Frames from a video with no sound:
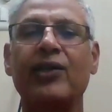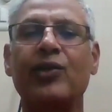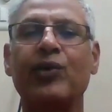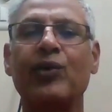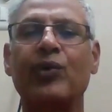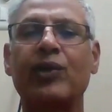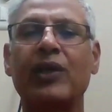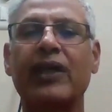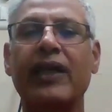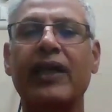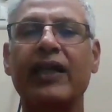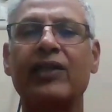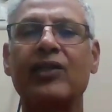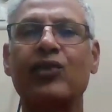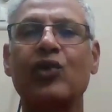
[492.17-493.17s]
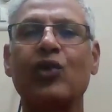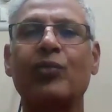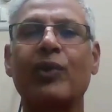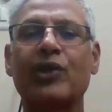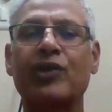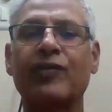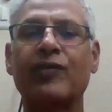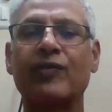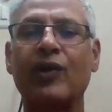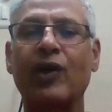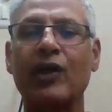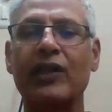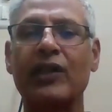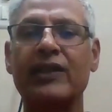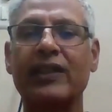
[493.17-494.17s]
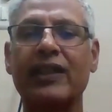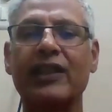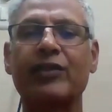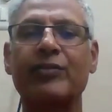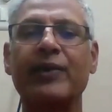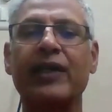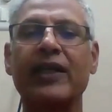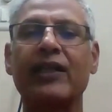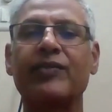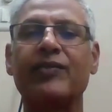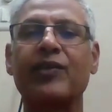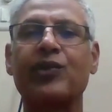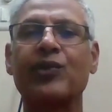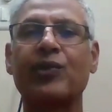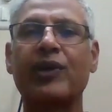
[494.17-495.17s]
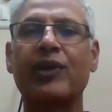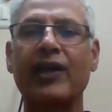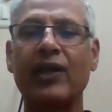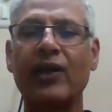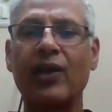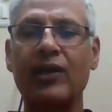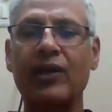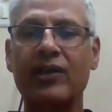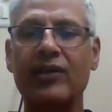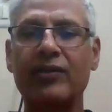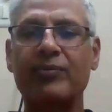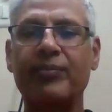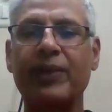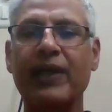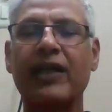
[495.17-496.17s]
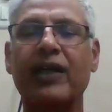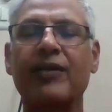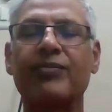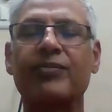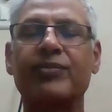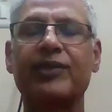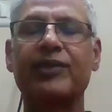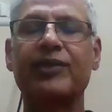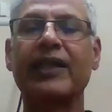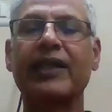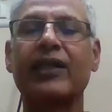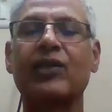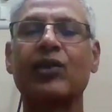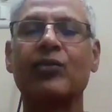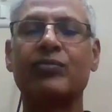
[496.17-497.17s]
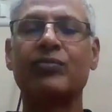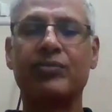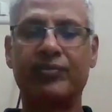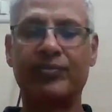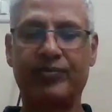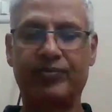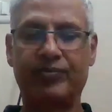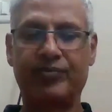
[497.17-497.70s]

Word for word: you gain so much of knowledge and experience which you cannot pick up sitting at home.